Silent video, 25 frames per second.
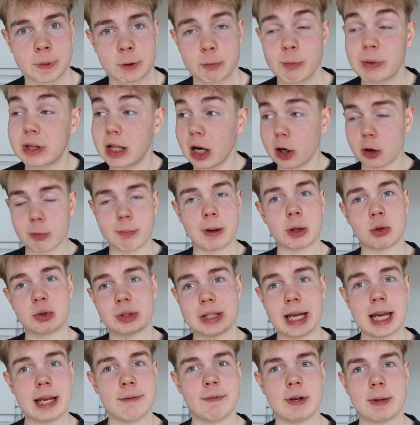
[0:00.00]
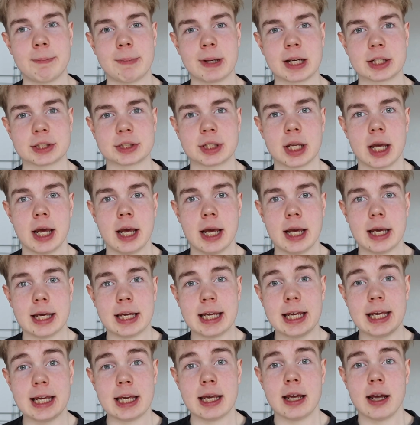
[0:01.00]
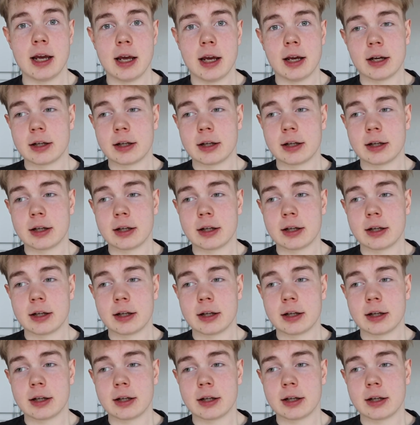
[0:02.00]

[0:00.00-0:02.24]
We talk about David because he